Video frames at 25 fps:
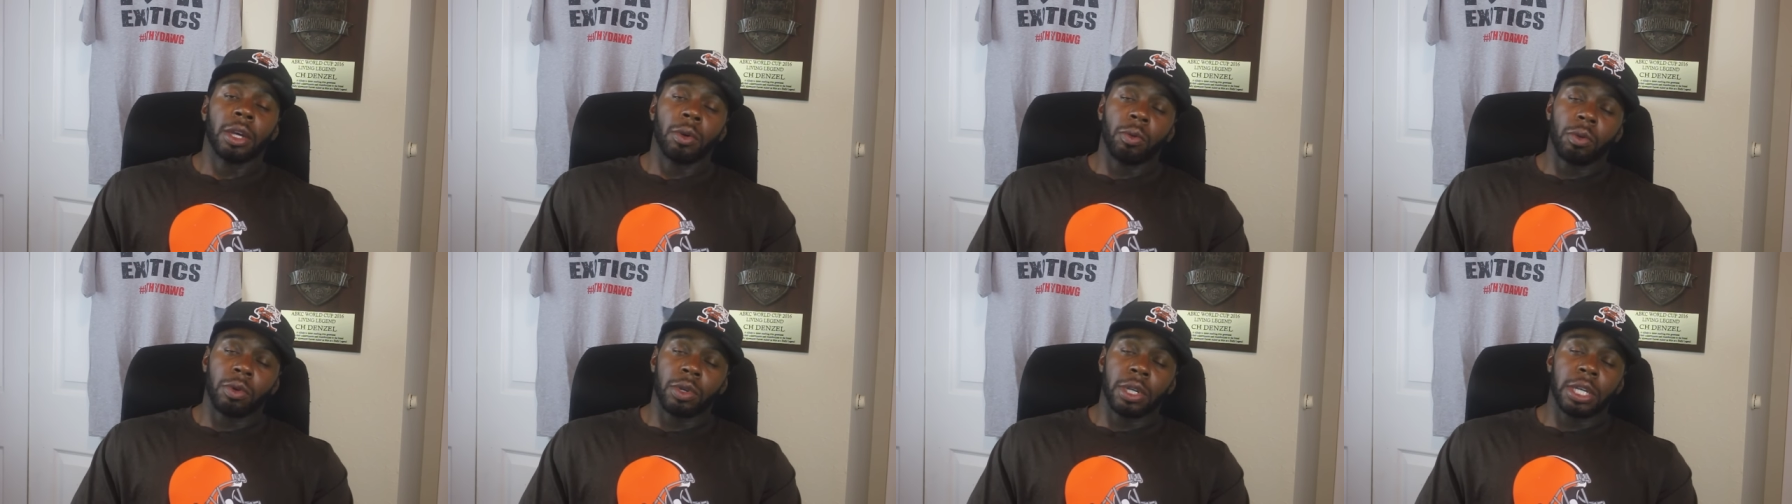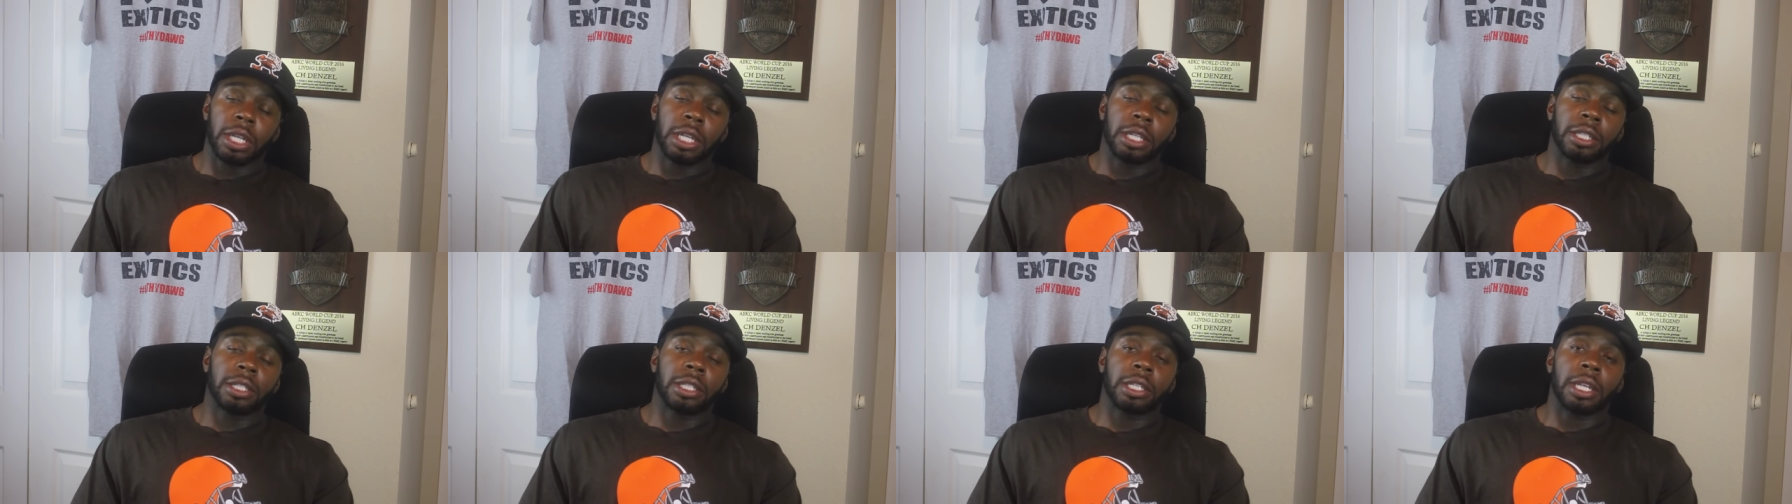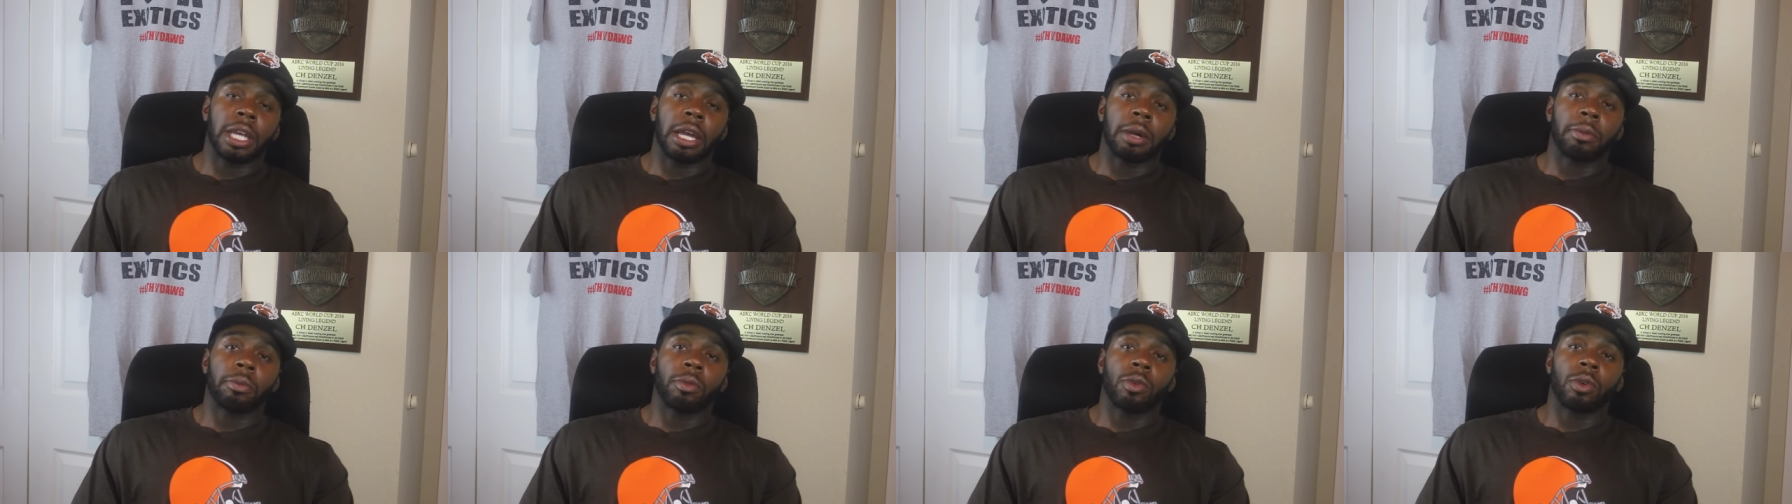we'll get into
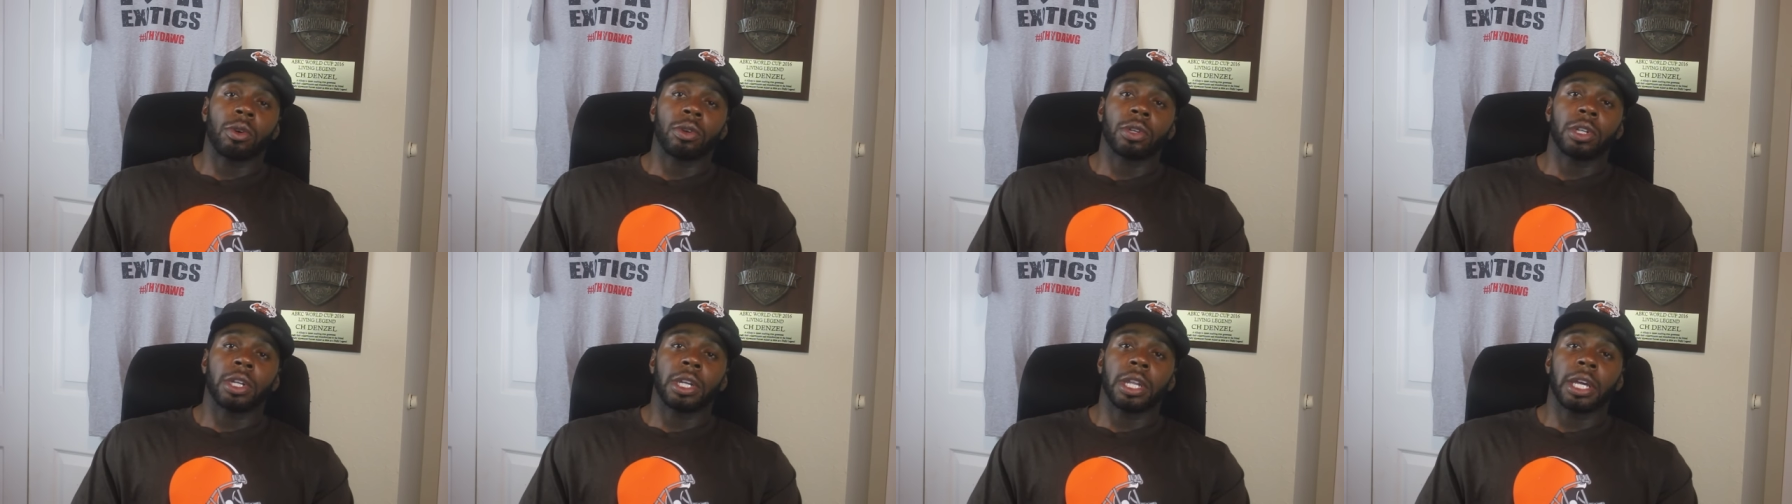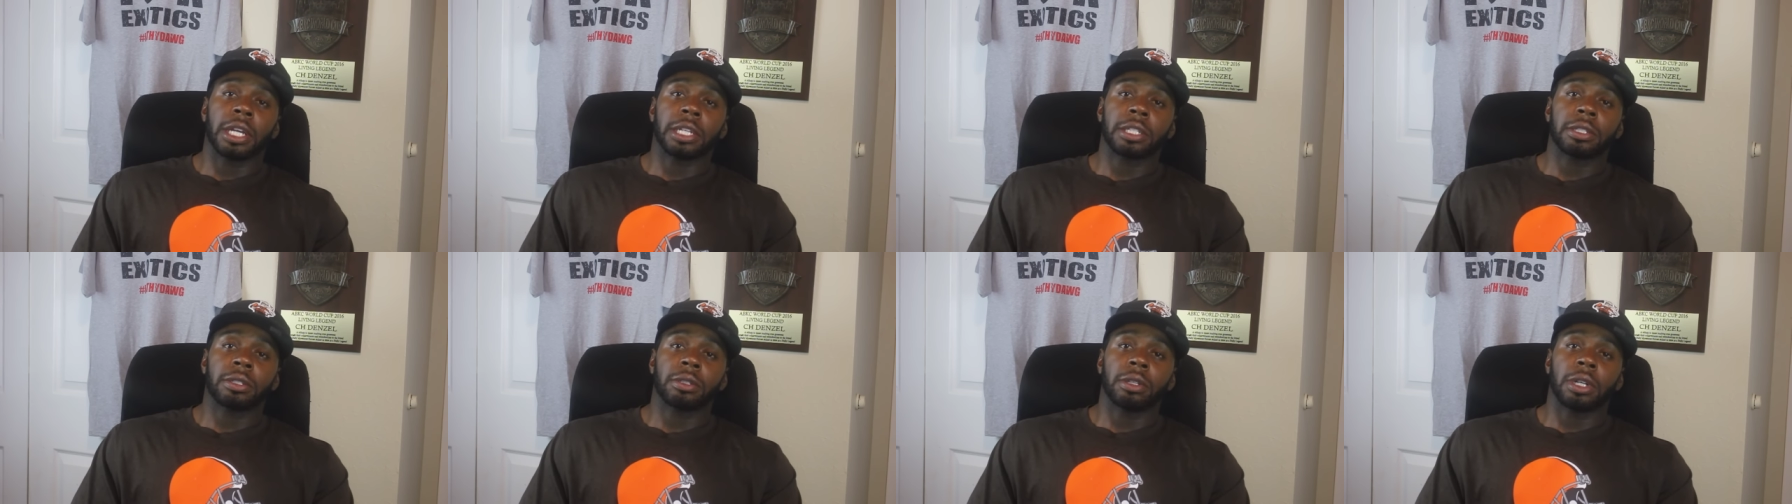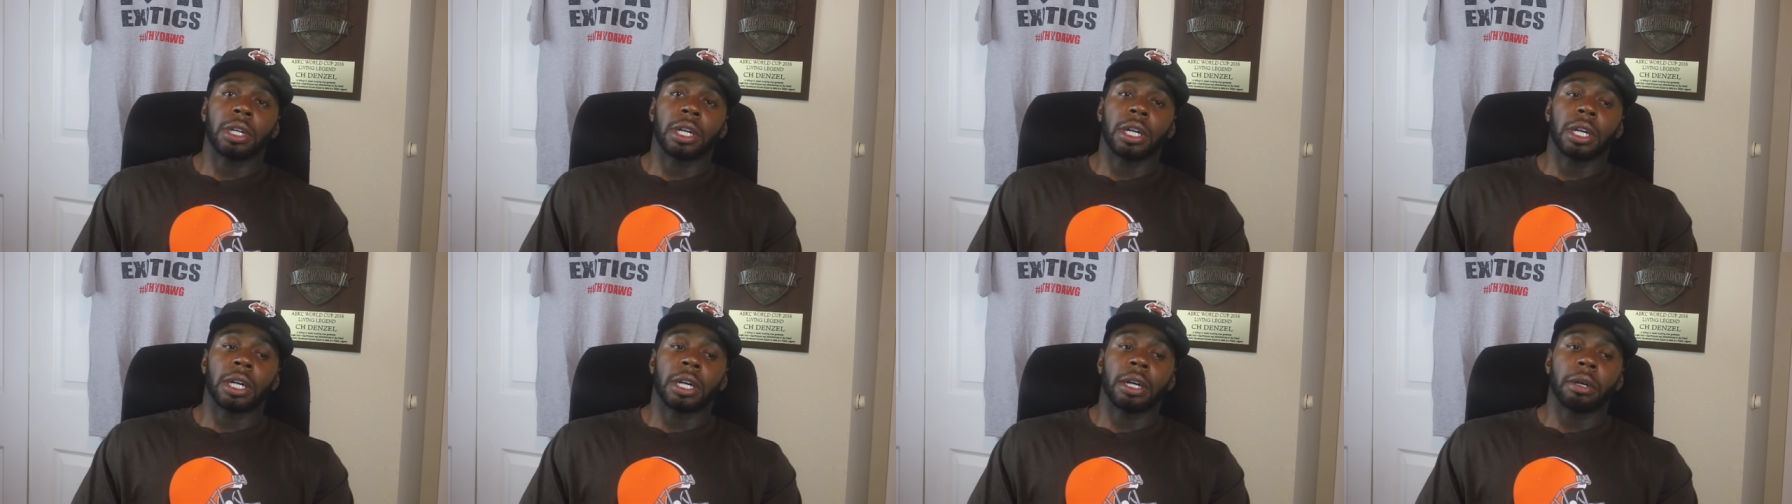that more on the next
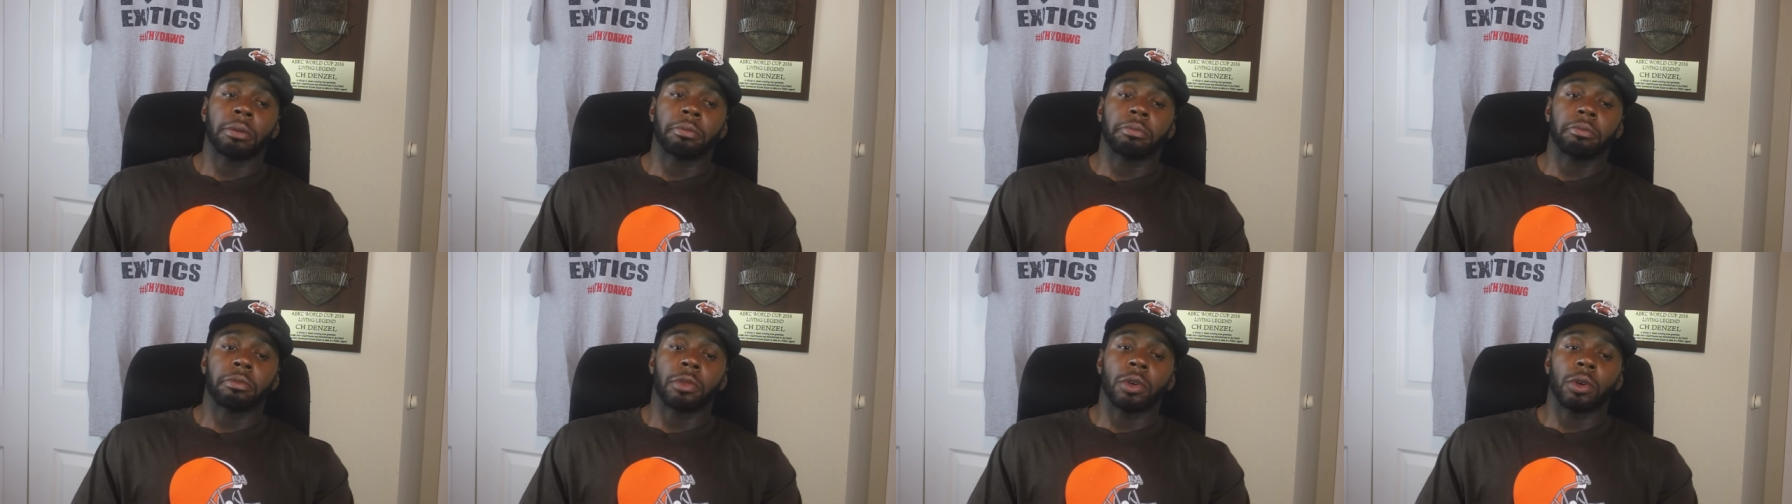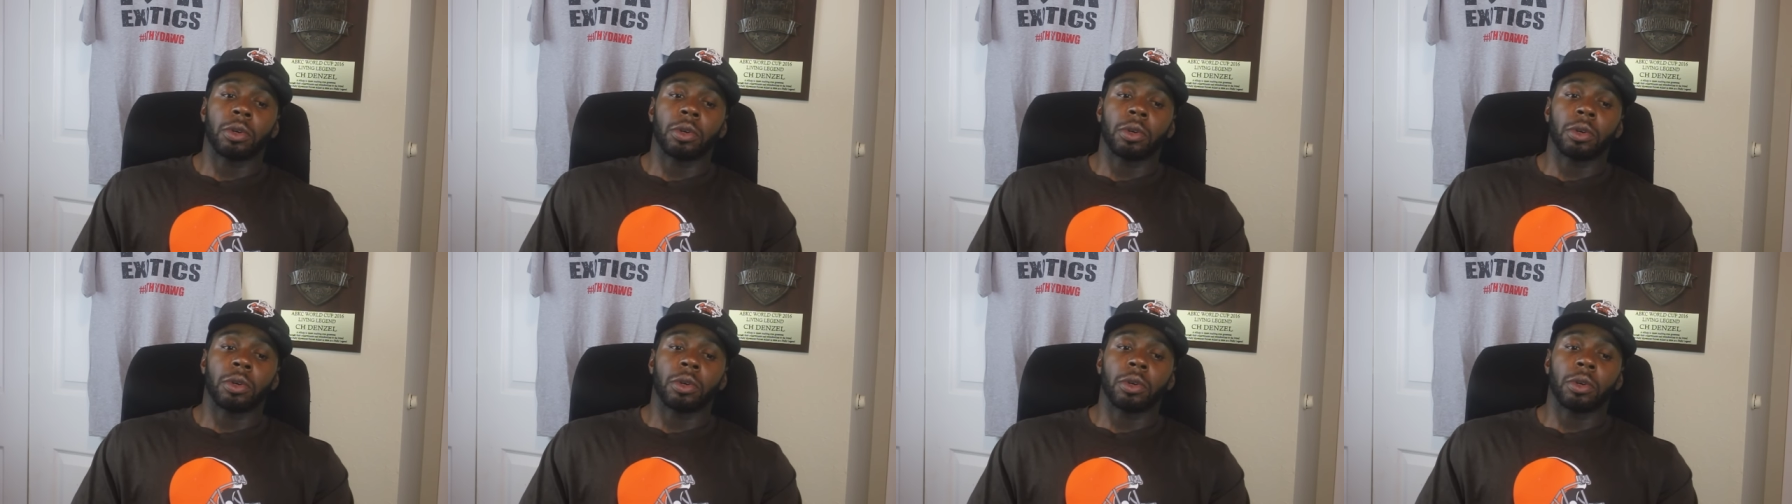um,